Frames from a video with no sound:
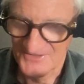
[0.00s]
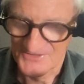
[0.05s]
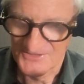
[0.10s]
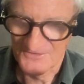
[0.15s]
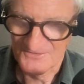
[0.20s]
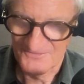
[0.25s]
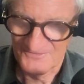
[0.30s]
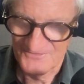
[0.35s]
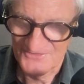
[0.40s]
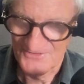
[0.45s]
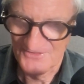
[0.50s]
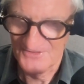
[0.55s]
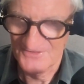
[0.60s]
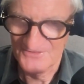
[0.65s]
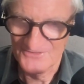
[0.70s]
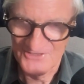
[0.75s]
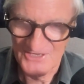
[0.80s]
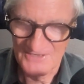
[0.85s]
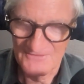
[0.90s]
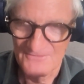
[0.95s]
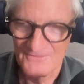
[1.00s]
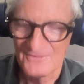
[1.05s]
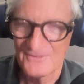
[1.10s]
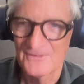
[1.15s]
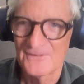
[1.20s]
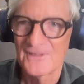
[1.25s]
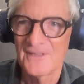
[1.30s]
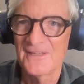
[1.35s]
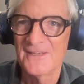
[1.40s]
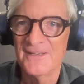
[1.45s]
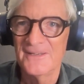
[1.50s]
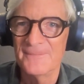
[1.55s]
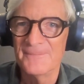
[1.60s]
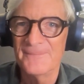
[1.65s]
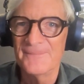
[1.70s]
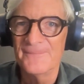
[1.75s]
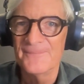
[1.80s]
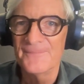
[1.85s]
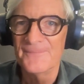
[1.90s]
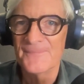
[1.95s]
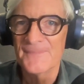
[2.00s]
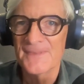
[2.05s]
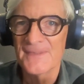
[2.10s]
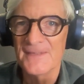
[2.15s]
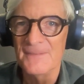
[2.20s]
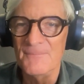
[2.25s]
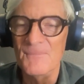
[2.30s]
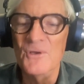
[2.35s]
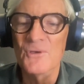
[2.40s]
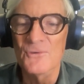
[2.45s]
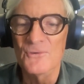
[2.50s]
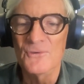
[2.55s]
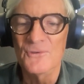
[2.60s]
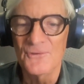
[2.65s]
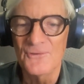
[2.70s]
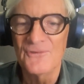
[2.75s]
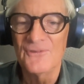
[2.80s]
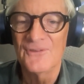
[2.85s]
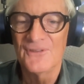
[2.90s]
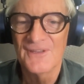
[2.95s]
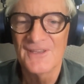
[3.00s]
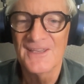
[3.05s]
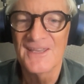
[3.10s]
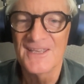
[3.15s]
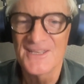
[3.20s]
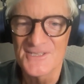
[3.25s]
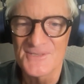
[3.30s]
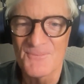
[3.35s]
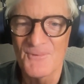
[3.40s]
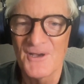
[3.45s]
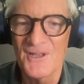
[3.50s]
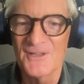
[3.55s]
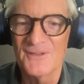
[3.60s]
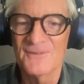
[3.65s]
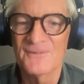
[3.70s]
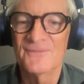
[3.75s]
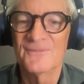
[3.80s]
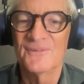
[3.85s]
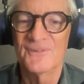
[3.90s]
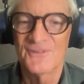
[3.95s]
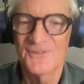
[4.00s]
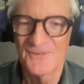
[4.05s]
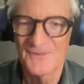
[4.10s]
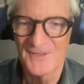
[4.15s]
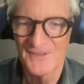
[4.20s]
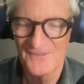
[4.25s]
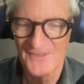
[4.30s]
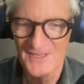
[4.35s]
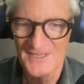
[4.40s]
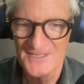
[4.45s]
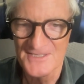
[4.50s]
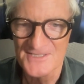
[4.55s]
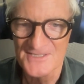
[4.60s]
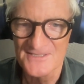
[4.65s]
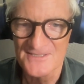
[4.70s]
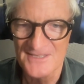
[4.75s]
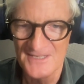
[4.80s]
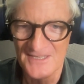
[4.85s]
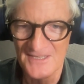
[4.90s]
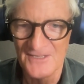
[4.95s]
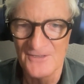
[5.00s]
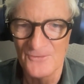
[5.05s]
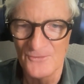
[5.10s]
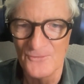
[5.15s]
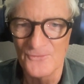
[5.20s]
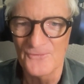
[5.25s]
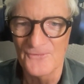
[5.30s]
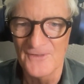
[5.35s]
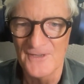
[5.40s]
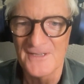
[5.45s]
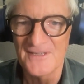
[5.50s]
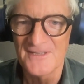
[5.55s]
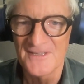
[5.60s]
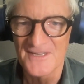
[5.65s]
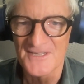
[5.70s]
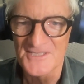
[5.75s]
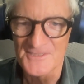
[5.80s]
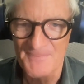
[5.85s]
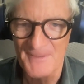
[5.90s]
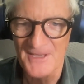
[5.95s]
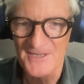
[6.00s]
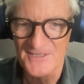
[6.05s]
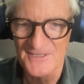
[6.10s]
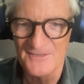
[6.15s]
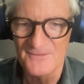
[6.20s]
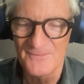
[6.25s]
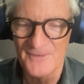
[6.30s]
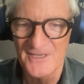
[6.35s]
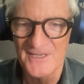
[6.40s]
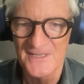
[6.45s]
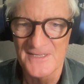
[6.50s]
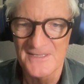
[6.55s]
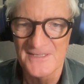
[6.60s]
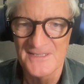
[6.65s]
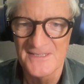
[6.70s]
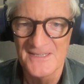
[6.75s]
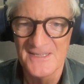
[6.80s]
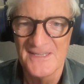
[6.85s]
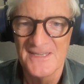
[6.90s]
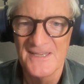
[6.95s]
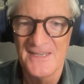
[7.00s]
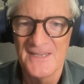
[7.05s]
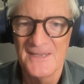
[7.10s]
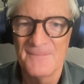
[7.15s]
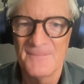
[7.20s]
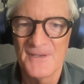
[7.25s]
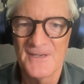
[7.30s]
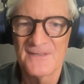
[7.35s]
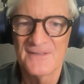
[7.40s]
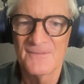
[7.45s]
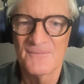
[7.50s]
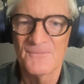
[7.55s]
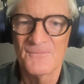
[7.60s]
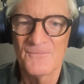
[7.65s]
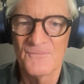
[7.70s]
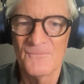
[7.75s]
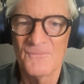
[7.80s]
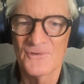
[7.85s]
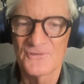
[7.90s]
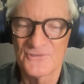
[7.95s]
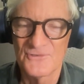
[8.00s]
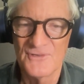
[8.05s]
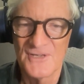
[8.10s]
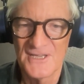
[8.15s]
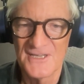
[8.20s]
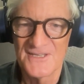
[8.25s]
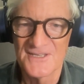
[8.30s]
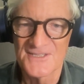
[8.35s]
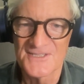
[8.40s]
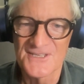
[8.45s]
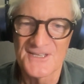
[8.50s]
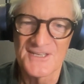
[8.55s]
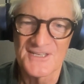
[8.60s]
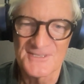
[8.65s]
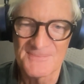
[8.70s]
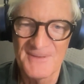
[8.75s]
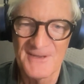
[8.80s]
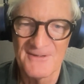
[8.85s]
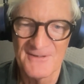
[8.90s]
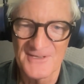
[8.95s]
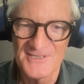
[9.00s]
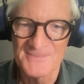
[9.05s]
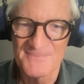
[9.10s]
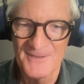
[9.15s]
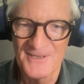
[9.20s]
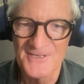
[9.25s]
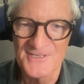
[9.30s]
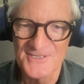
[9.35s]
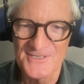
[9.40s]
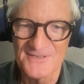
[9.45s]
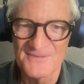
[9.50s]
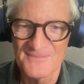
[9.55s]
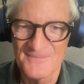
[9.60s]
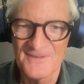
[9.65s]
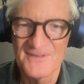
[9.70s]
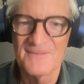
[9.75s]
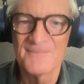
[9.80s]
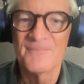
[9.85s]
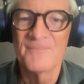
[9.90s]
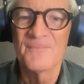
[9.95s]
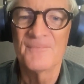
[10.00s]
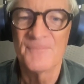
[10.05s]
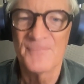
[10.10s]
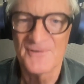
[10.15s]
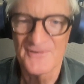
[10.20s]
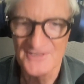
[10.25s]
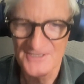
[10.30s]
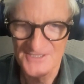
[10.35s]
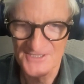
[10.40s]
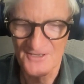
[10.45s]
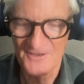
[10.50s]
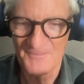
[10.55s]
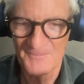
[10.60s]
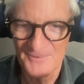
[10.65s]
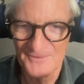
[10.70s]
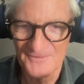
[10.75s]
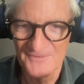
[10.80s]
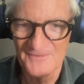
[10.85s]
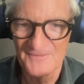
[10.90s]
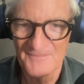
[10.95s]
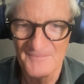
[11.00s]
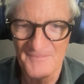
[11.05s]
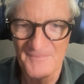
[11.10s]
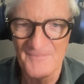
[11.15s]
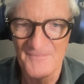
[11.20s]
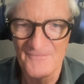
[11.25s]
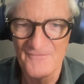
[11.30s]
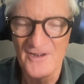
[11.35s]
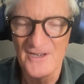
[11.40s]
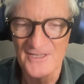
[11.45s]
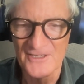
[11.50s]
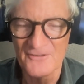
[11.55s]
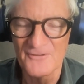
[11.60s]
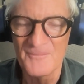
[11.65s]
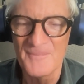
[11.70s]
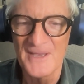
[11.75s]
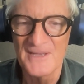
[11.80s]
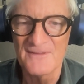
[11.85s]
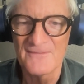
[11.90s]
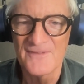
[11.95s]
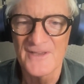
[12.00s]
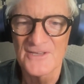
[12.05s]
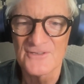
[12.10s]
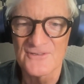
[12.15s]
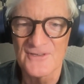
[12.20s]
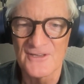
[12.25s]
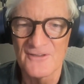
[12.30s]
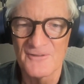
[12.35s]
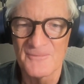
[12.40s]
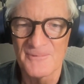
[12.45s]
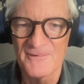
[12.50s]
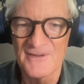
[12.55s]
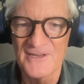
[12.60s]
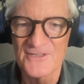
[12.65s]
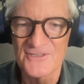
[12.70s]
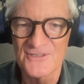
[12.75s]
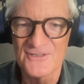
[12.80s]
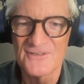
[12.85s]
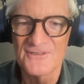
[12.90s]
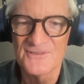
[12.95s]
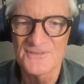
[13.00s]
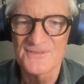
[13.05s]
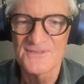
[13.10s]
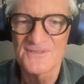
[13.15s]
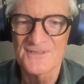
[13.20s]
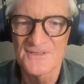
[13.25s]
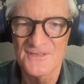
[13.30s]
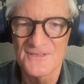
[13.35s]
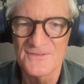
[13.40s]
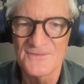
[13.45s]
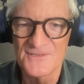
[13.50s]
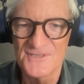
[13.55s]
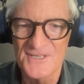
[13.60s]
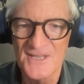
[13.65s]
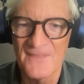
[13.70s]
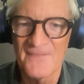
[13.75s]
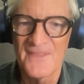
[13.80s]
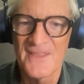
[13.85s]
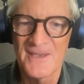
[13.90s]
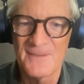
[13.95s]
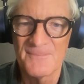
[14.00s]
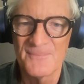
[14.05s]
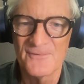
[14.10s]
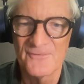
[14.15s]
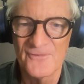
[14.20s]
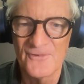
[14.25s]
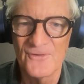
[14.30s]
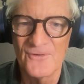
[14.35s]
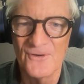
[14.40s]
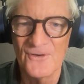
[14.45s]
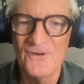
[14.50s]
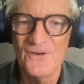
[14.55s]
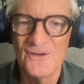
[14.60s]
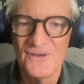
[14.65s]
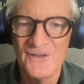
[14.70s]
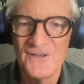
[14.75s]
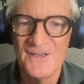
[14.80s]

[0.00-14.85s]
sort of general mood is one of doing things in the ordinary, expected way. But what you need is an experienced person, for example, running your manufacturing operation who's done that before.